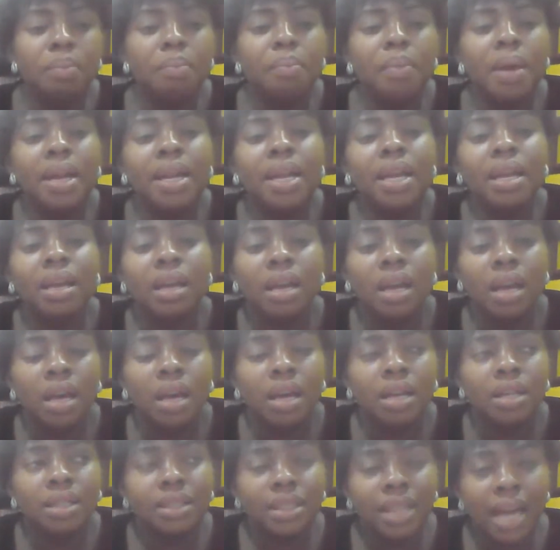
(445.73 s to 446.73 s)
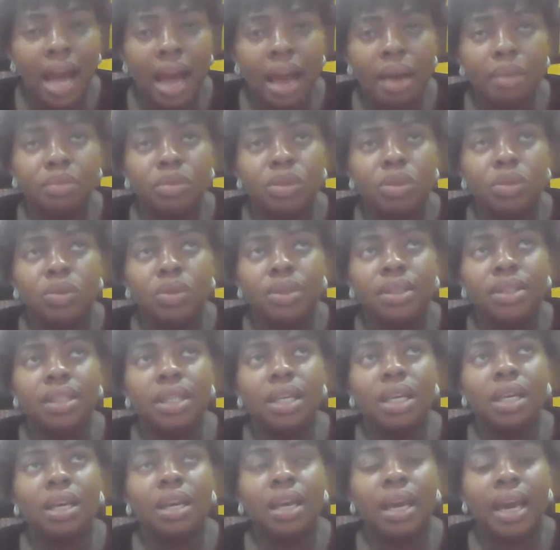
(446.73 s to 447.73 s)
many times you will
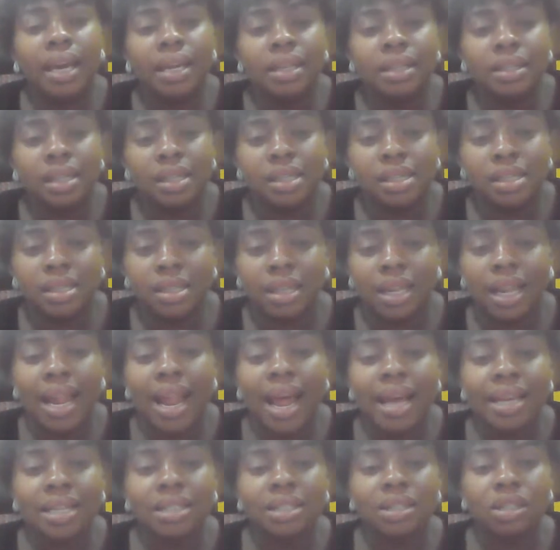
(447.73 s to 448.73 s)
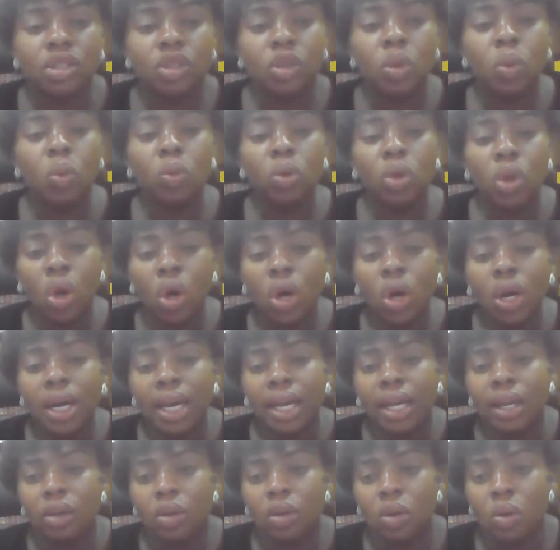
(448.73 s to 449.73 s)
see cases last so long
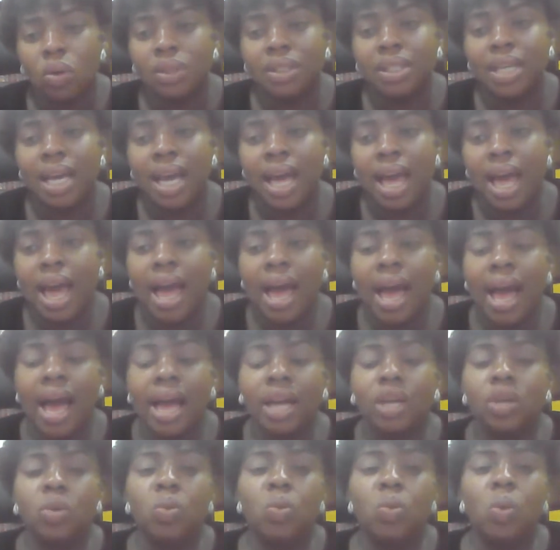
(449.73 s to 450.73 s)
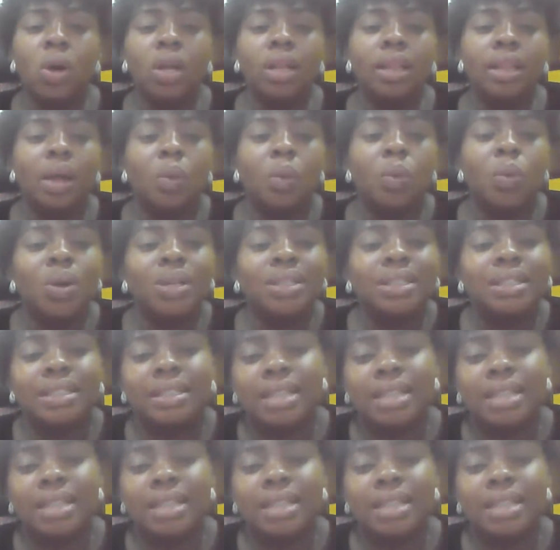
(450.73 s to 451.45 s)
in court and you wonder what is